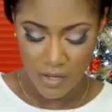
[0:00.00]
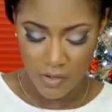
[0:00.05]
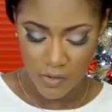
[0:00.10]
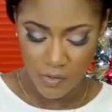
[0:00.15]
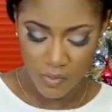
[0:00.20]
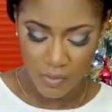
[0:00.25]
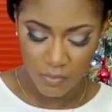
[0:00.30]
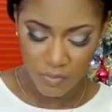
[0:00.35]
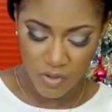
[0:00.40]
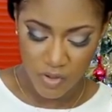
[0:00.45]

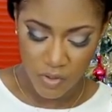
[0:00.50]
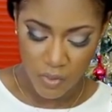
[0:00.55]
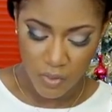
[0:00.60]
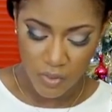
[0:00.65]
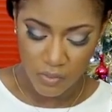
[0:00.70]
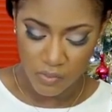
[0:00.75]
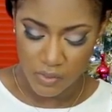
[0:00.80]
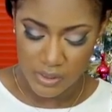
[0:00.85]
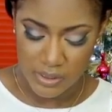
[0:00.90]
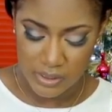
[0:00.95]
So I'm just
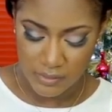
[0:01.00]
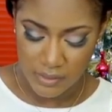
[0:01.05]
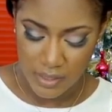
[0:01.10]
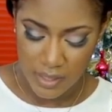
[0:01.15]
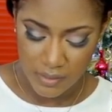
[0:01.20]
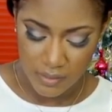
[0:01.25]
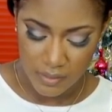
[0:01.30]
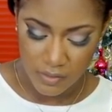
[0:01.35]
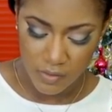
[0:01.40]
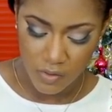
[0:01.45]
going to
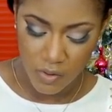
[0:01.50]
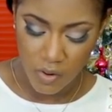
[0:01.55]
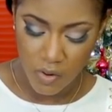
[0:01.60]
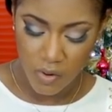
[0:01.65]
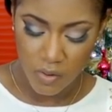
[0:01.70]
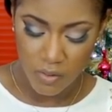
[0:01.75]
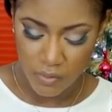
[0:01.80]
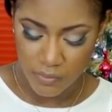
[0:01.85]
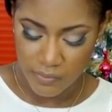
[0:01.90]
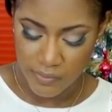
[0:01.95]
stir this
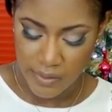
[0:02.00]
all